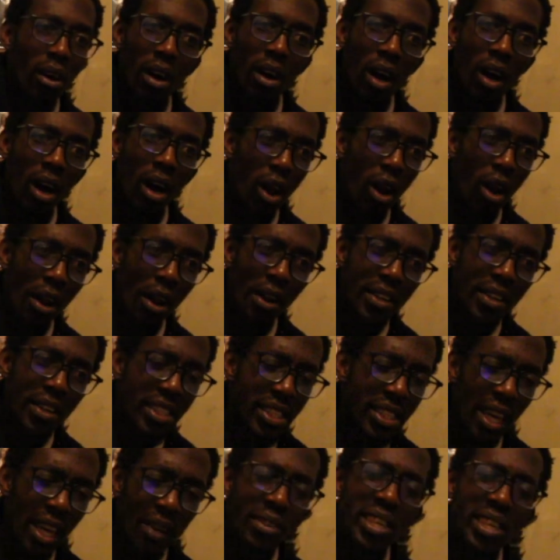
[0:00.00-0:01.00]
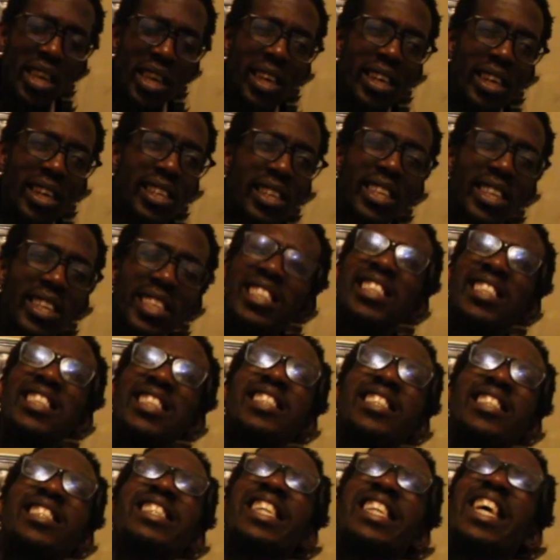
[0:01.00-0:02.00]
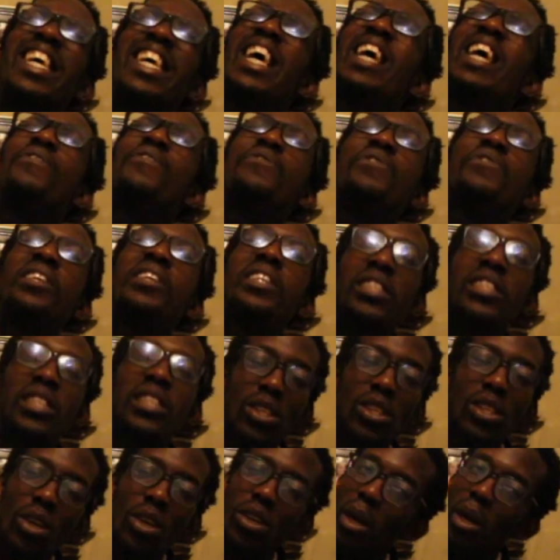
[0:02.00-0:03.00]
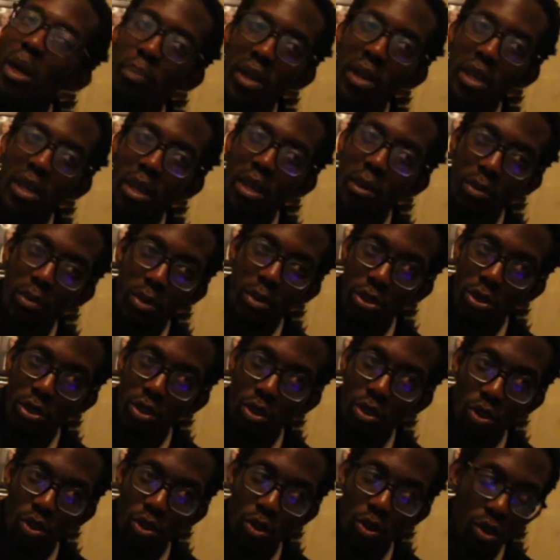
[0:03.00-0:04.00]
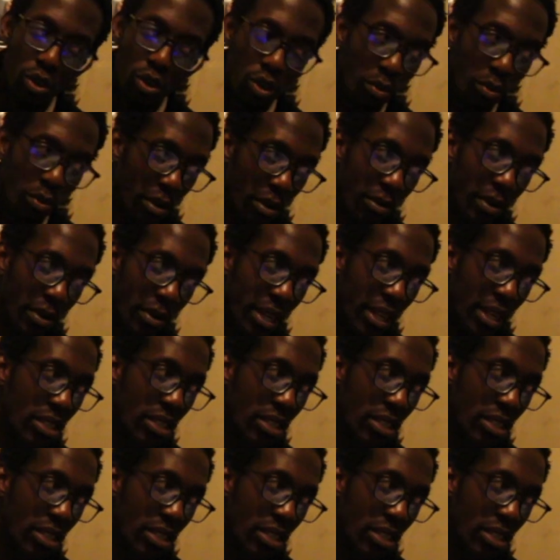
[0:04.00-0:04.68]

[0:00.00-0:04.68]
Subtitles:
a lot of the stuff is like, this is definitely not applicable to new human beings.